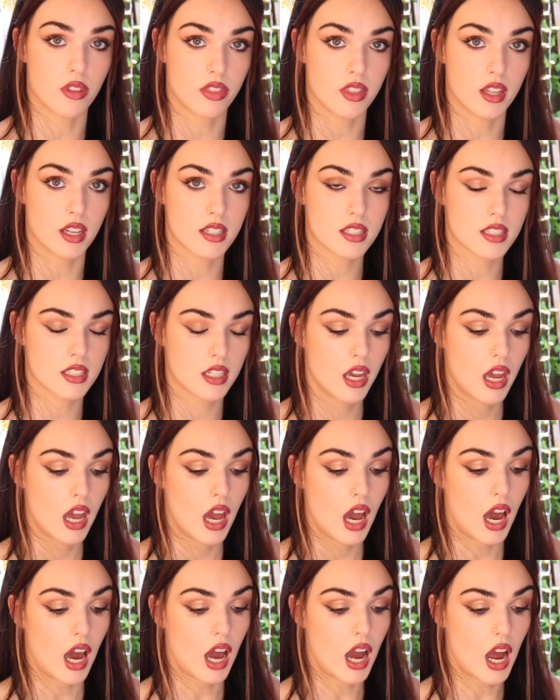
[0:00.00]
with this.
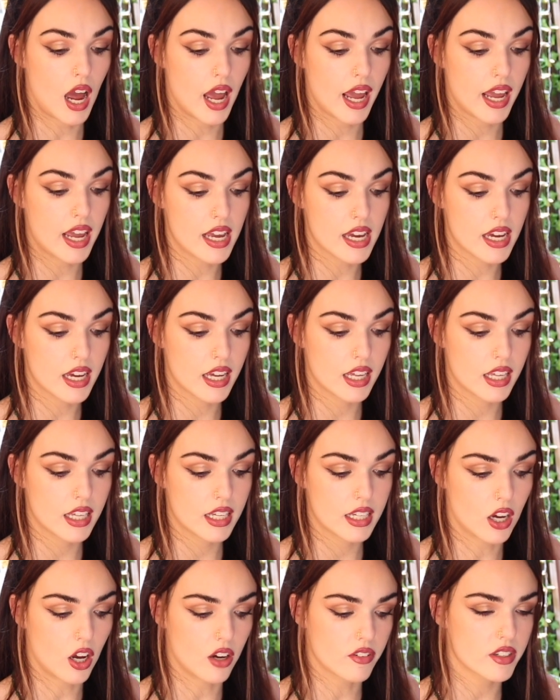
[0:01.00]
I
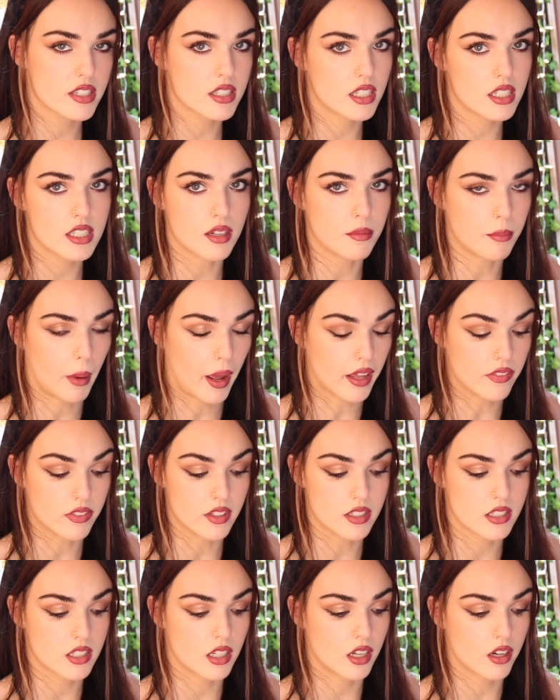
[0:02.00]
obviously didn't buy it
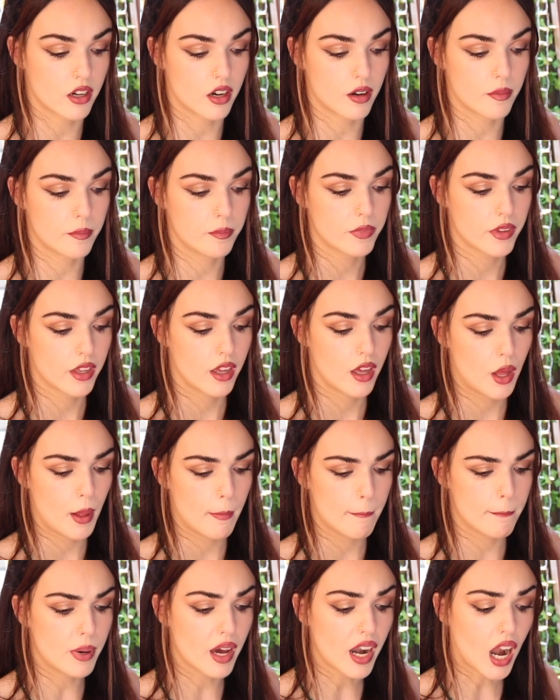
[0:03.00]
this year,
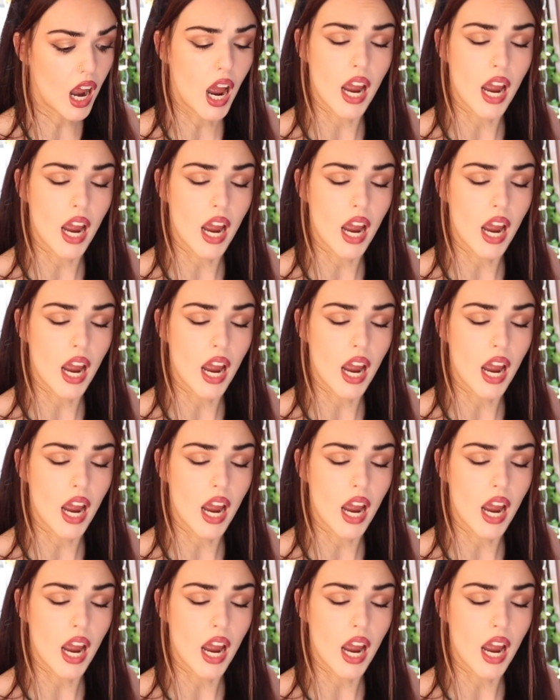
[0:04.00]
but